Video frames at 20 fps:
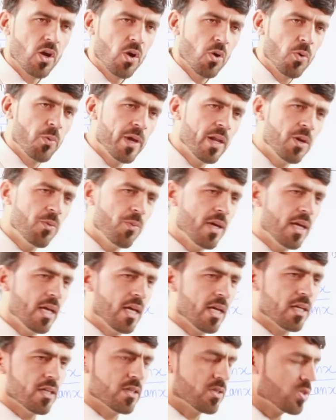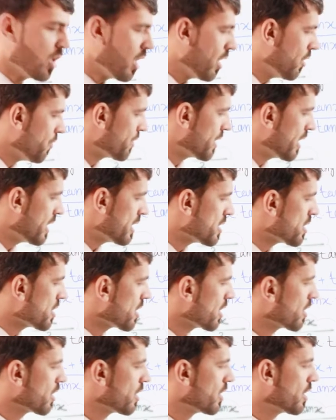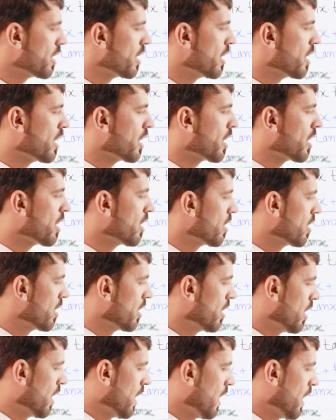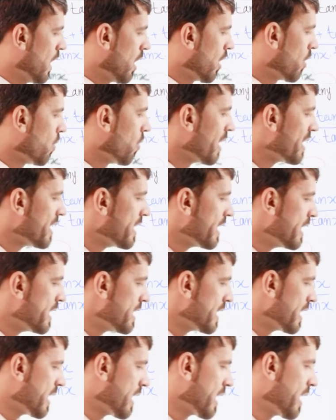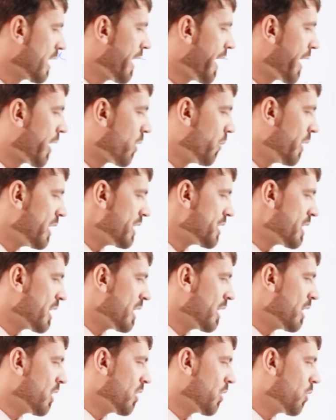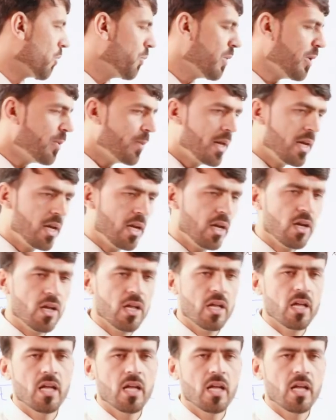When we solve this quadratic equation, we will